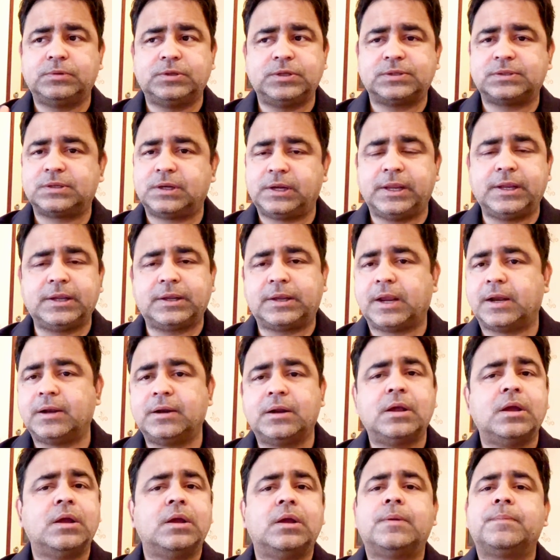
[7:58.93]
this link, and
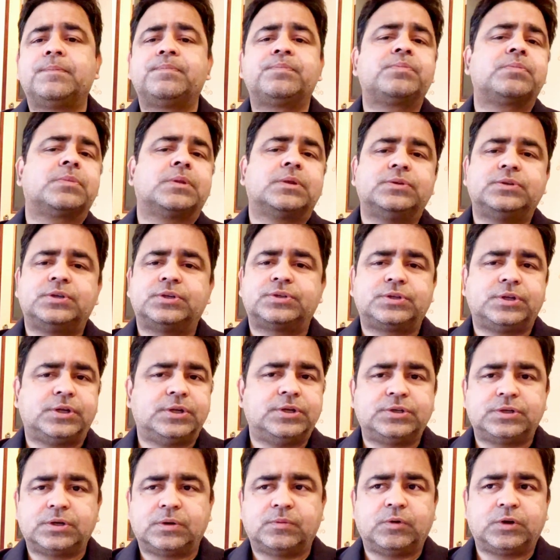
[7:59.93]
just
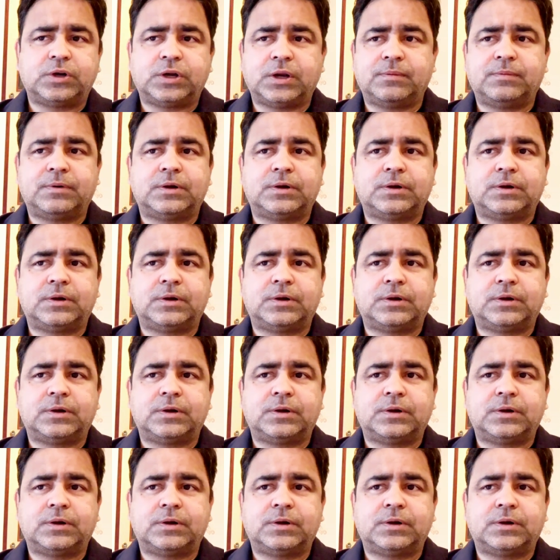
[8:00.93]
enter whatever